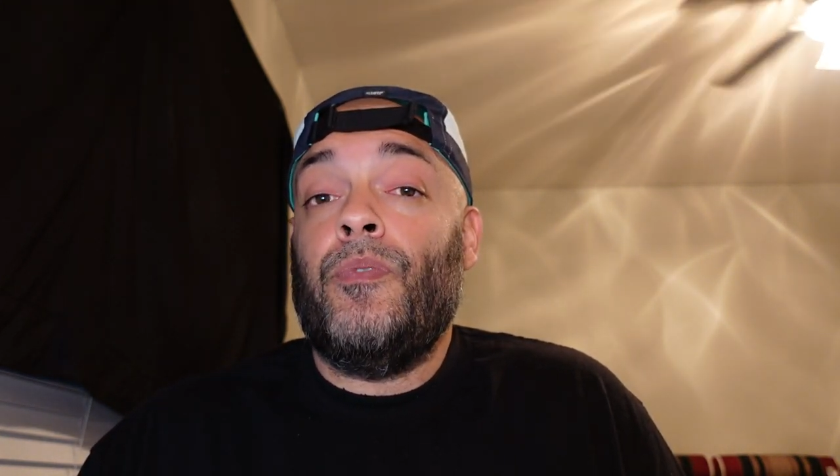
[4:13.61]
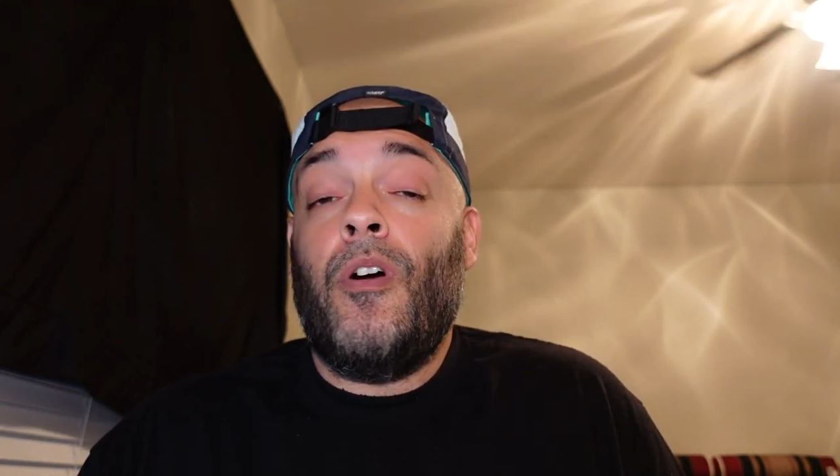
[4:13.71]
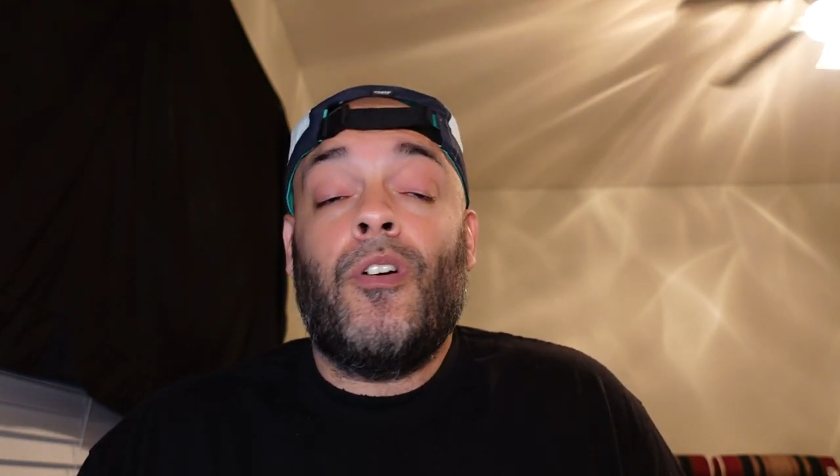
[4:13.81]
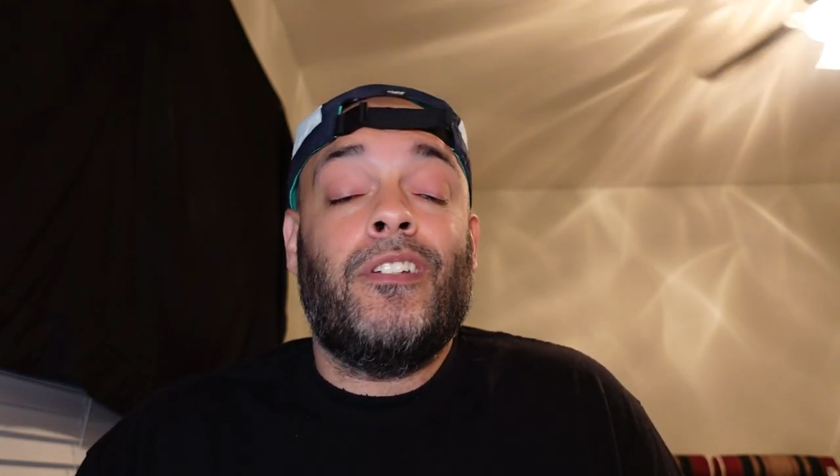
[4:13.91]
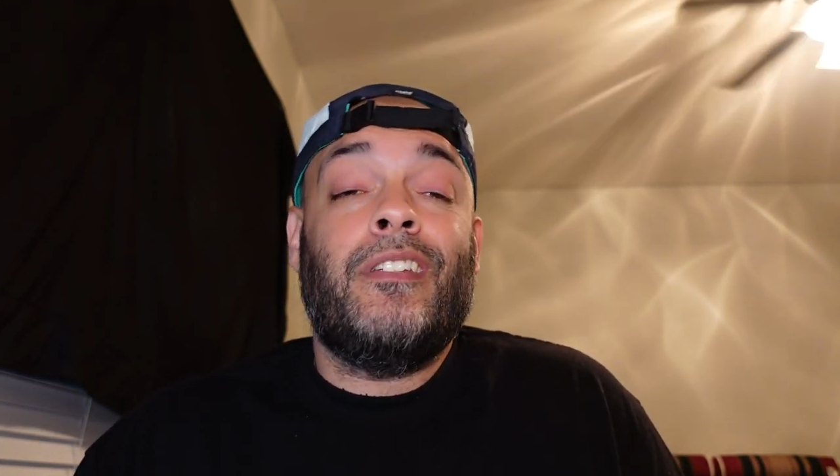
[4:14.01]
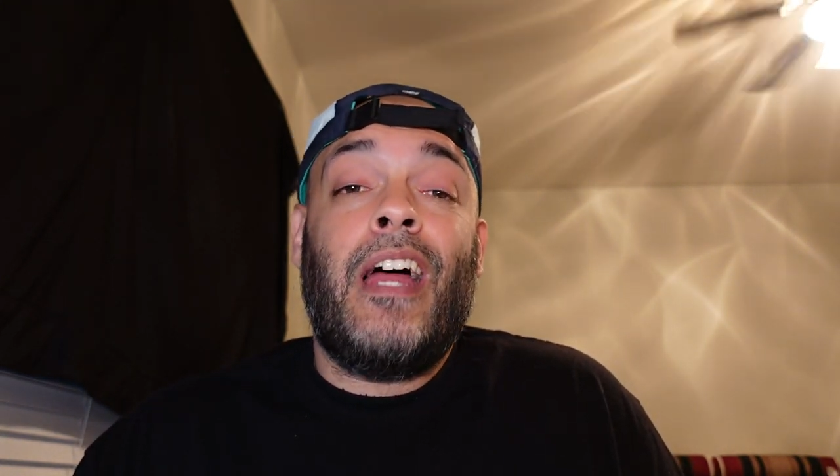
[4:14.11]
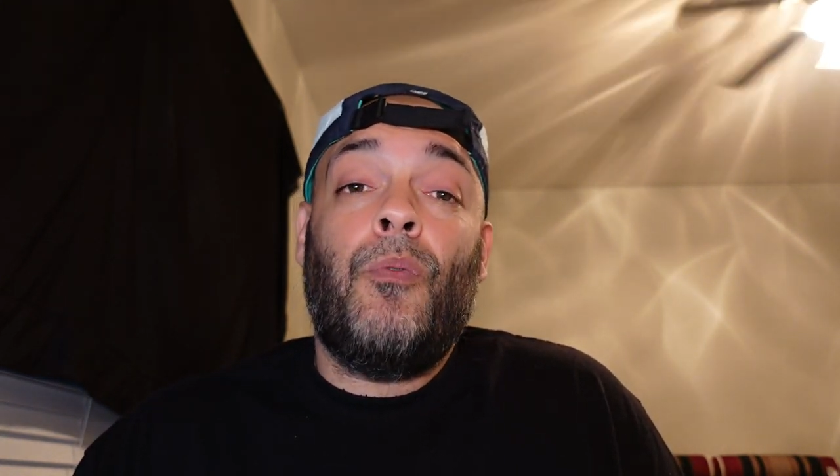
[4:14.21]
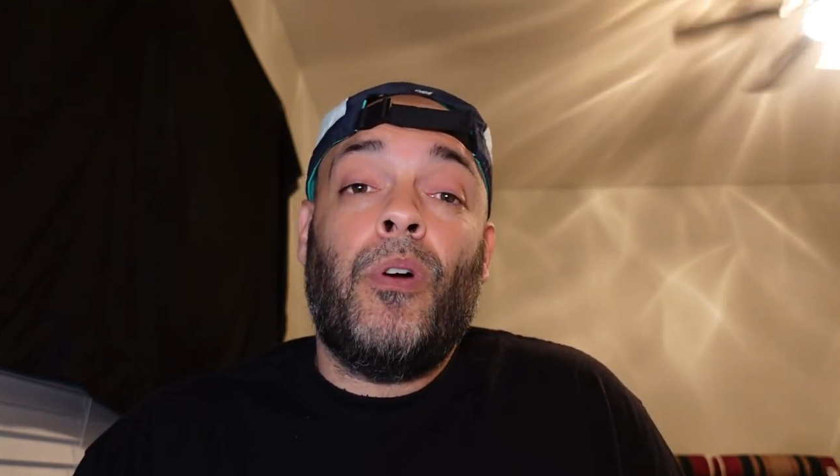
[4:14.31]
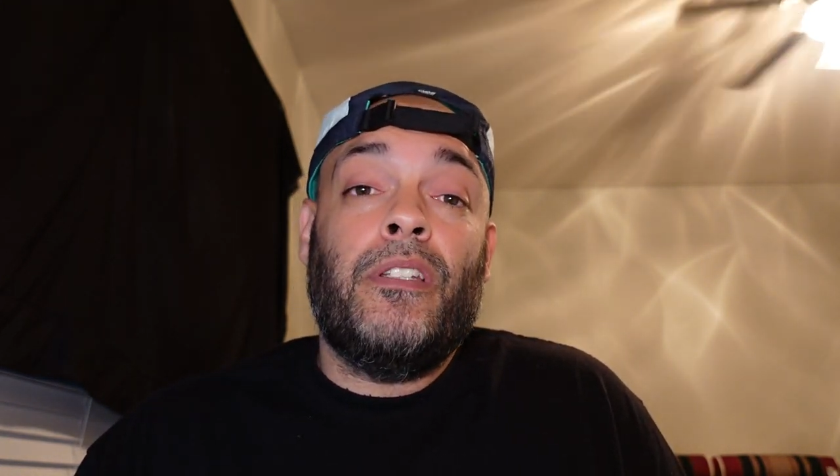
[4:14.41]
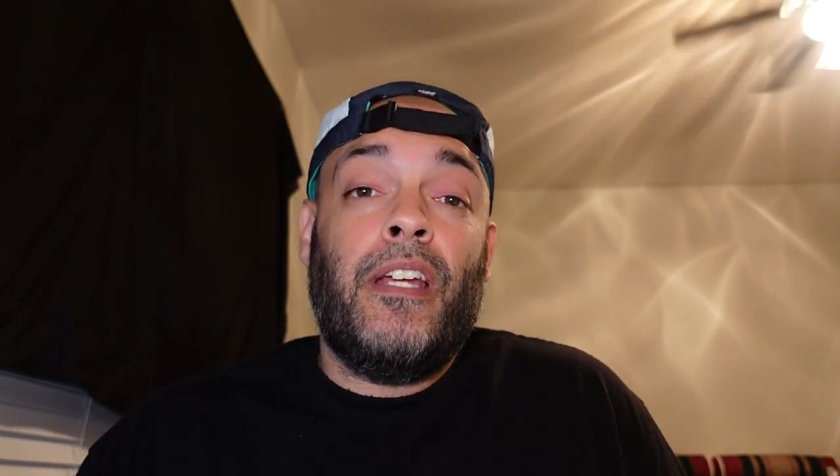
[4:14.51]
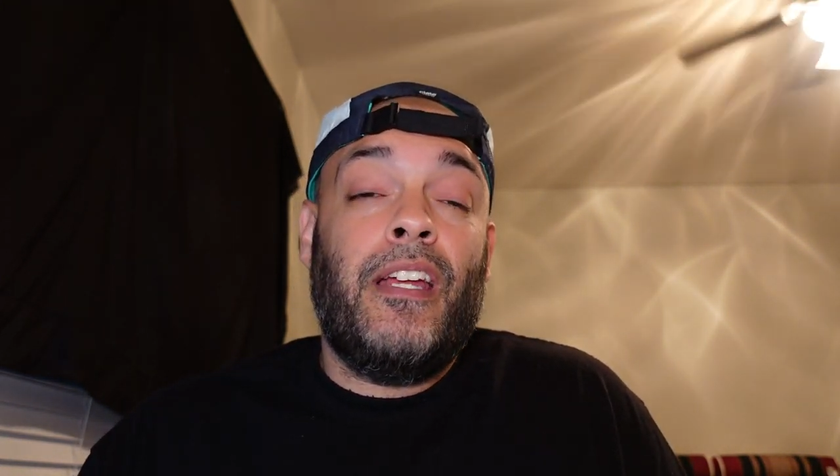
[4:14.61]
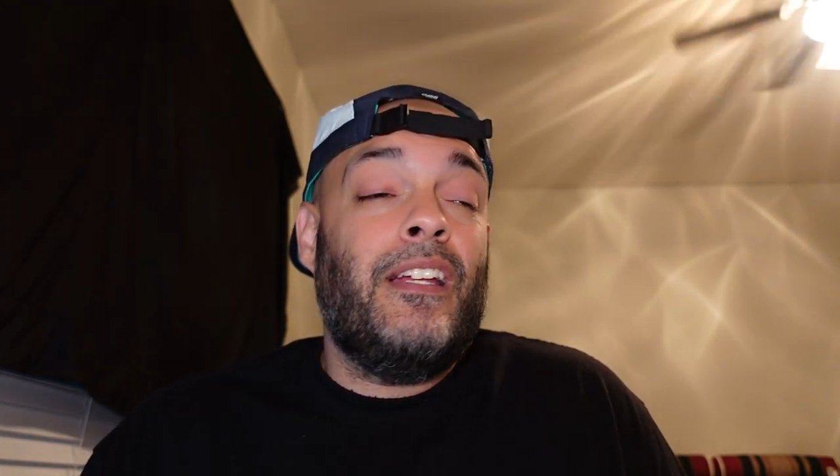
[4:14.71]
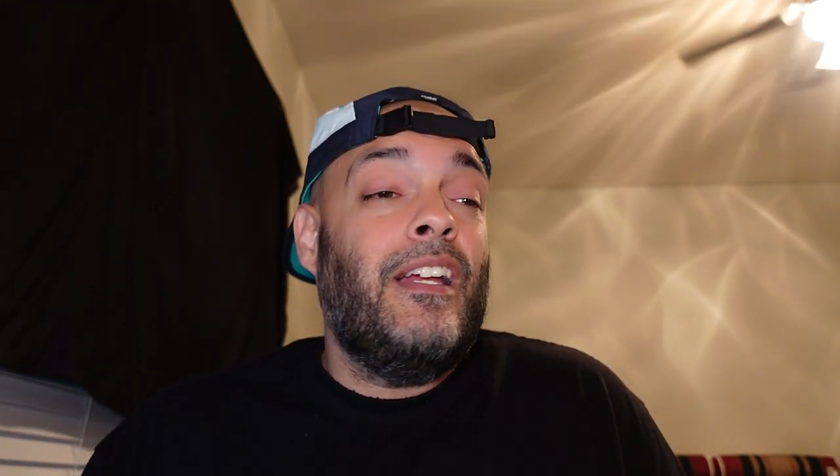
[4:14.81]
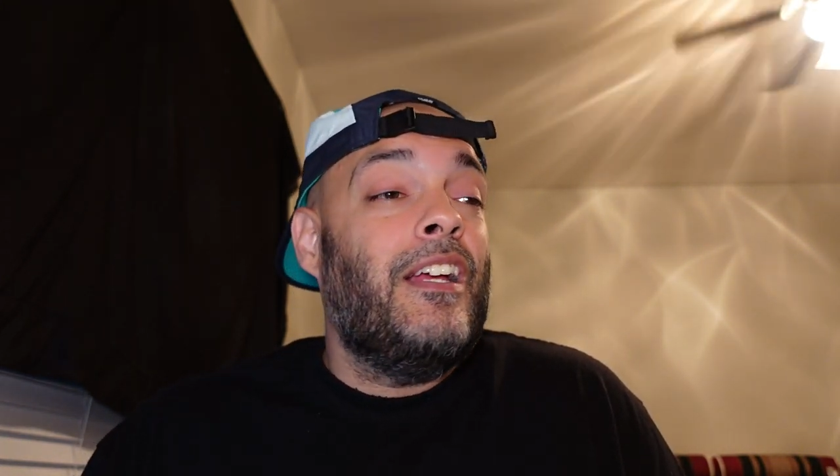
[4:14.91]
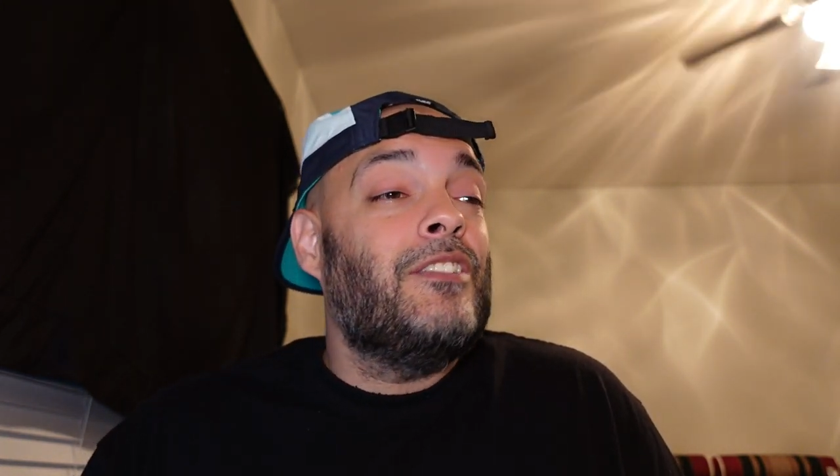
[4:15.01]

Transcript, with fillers: We all gonna die one day.